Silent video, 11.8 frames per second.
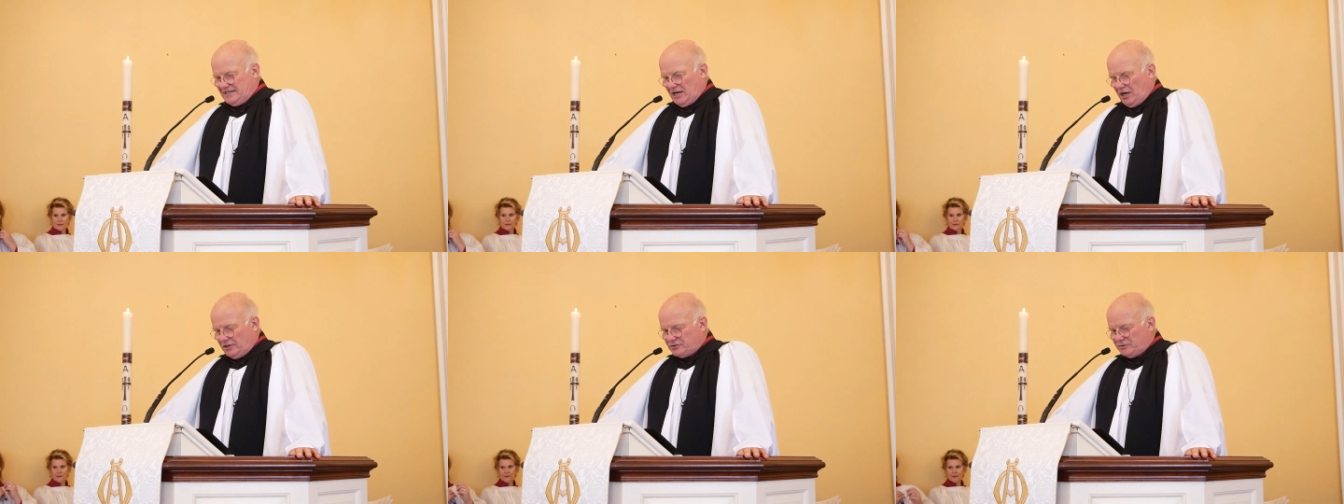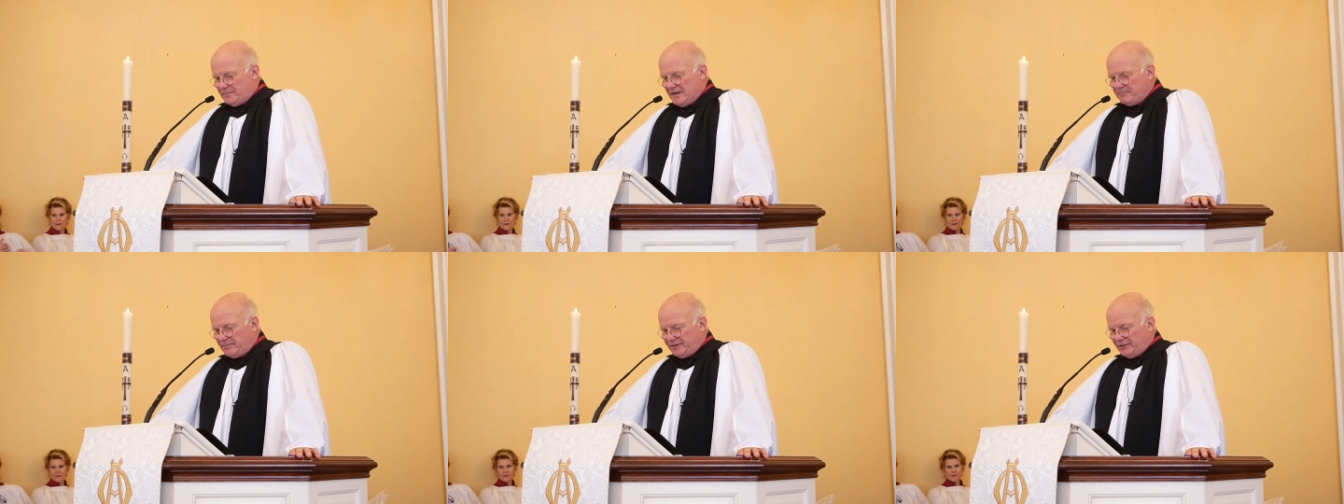Hard to
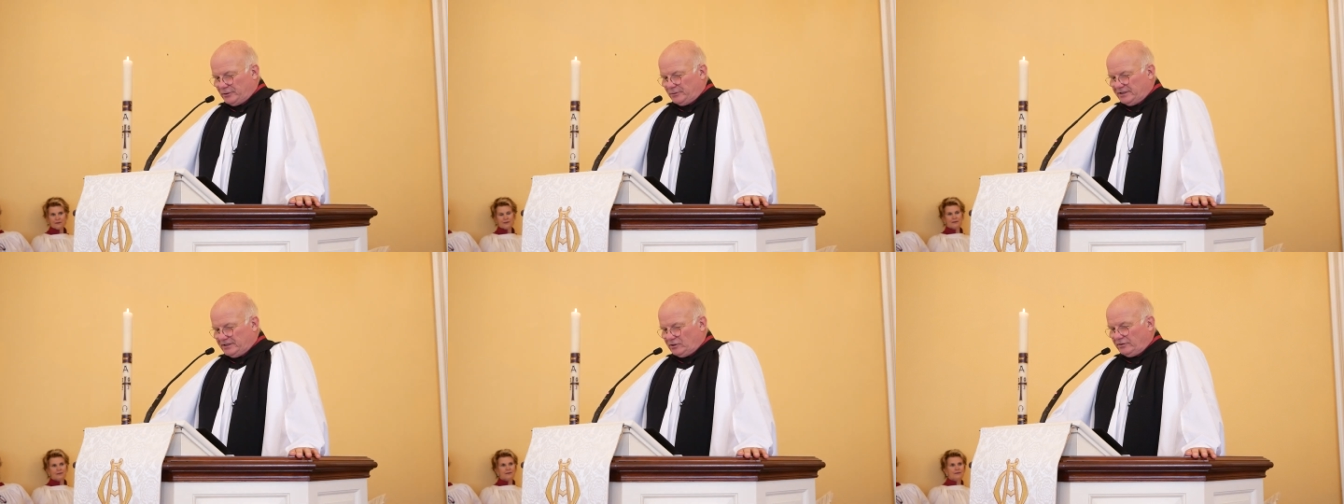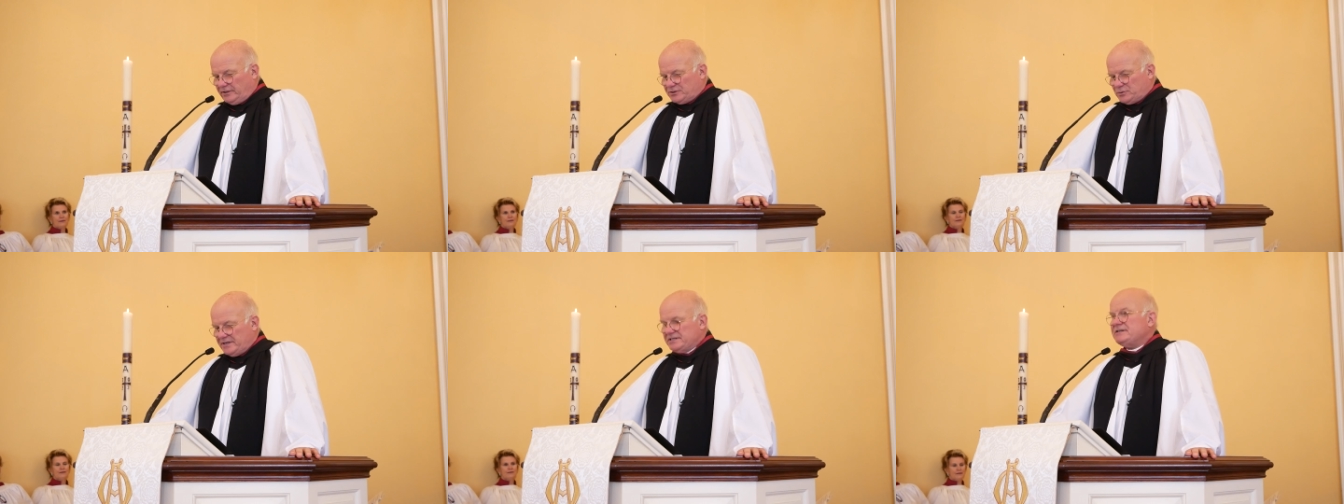remember, though, that on the
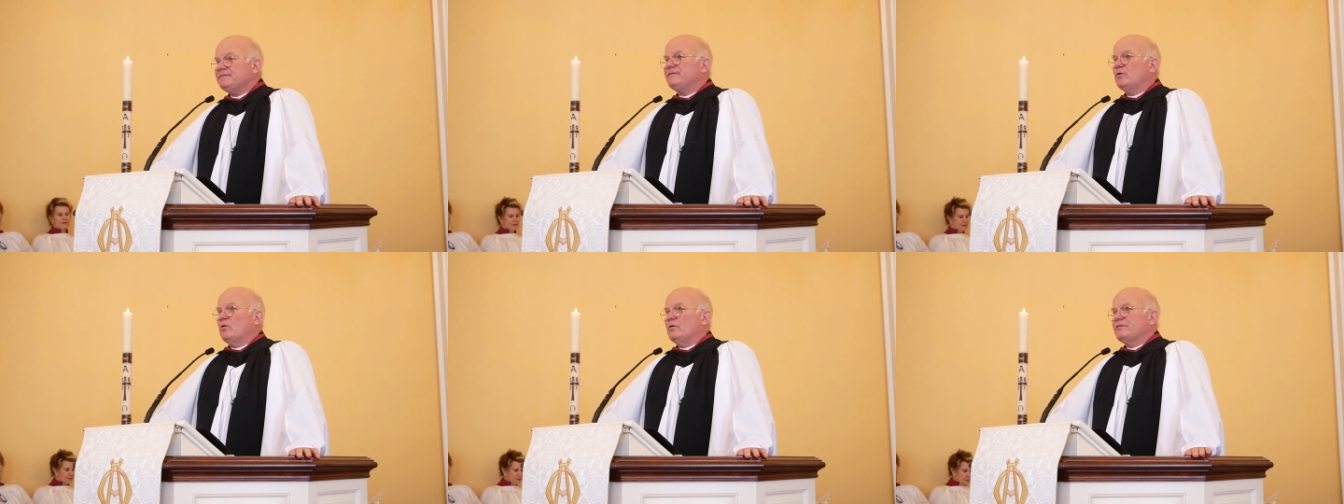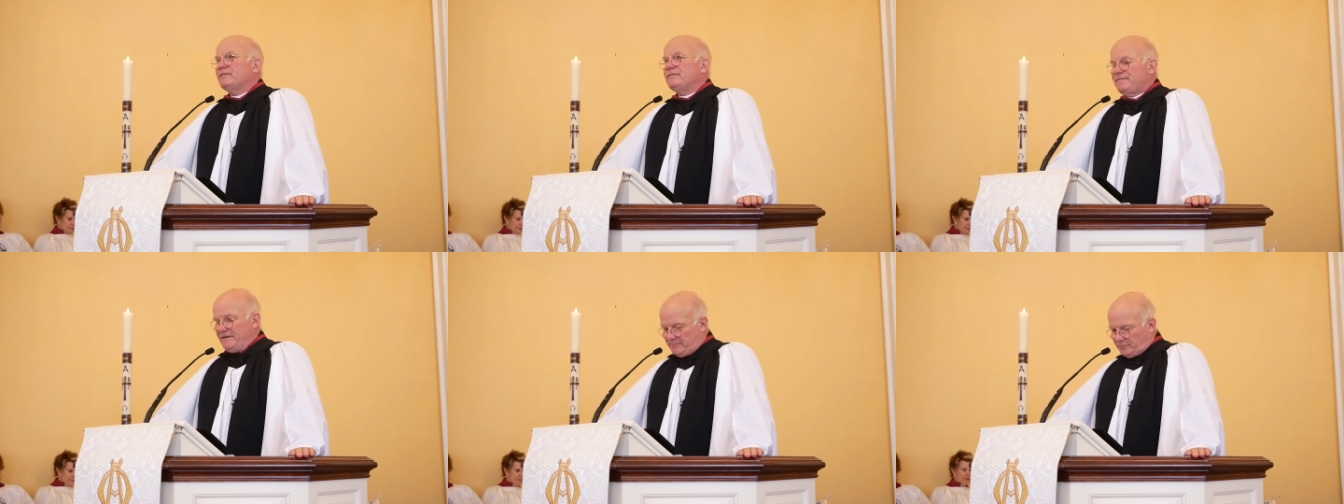24th of
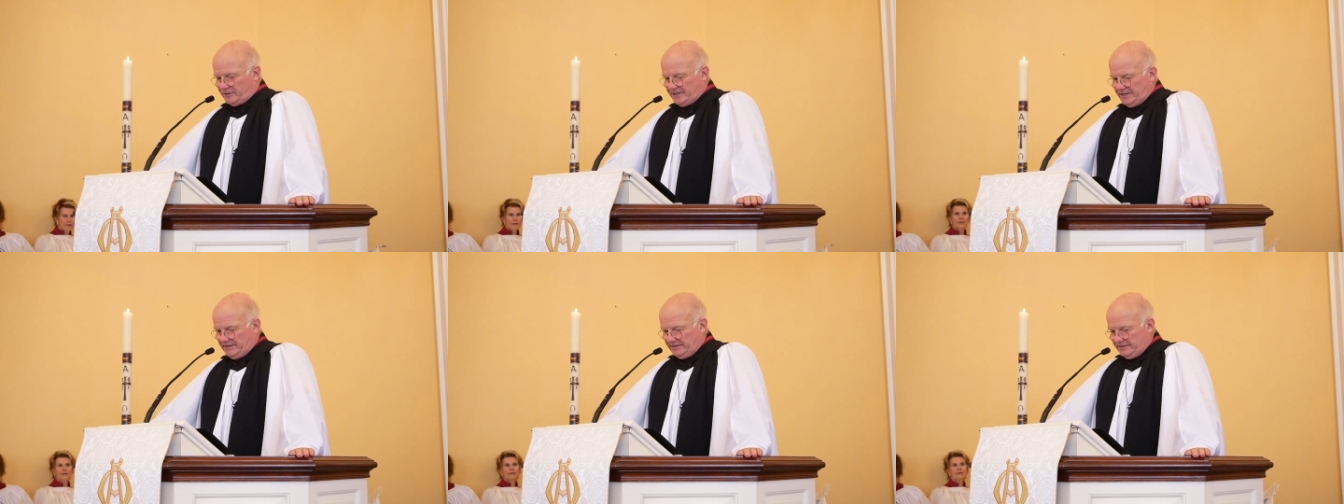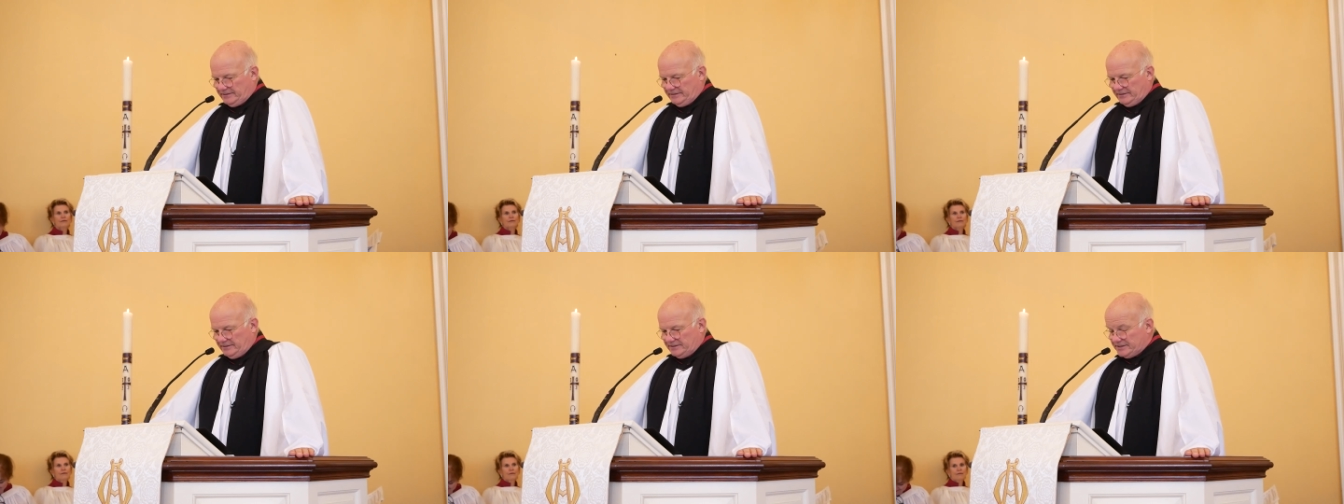February,
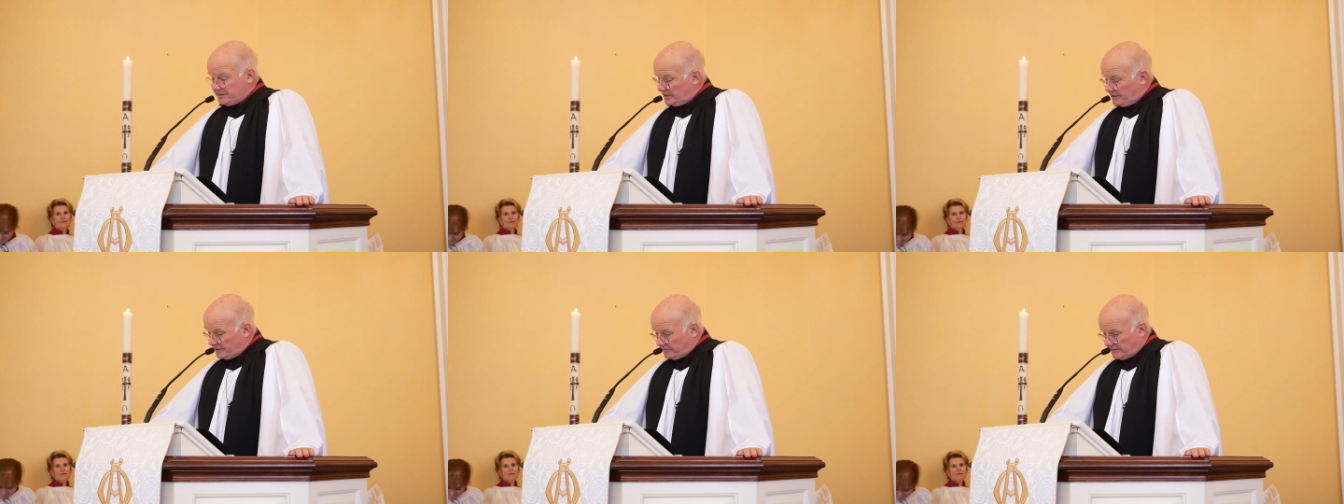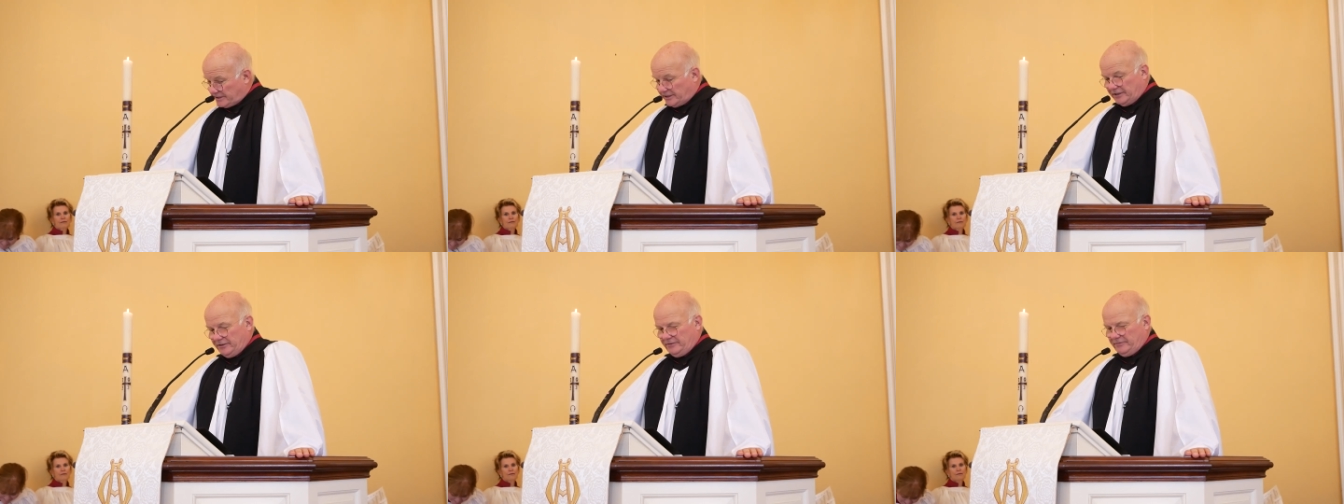just a year
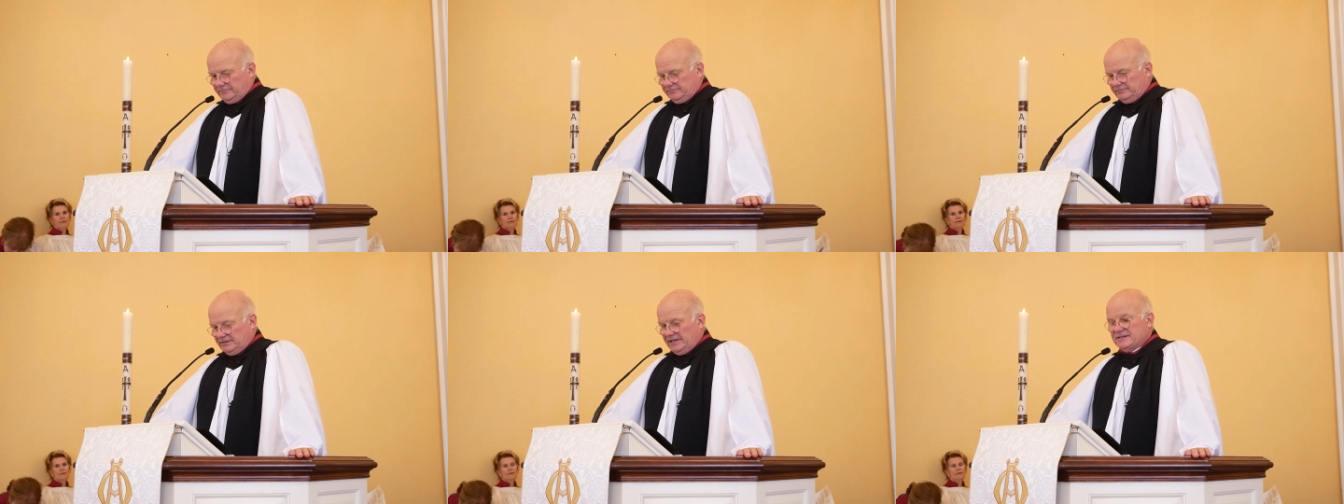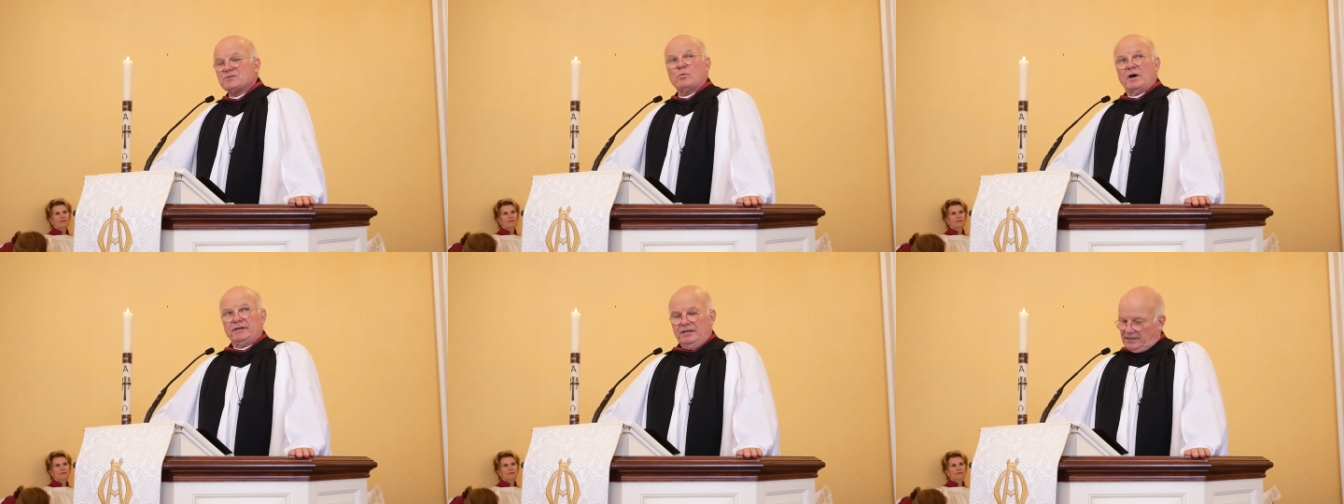ago, that's
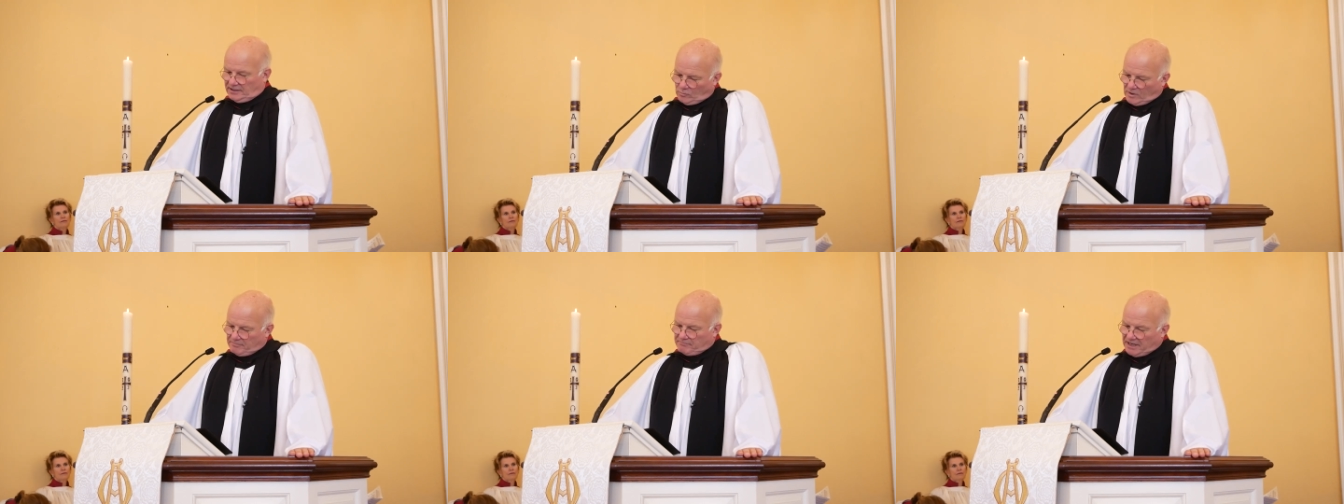one year, one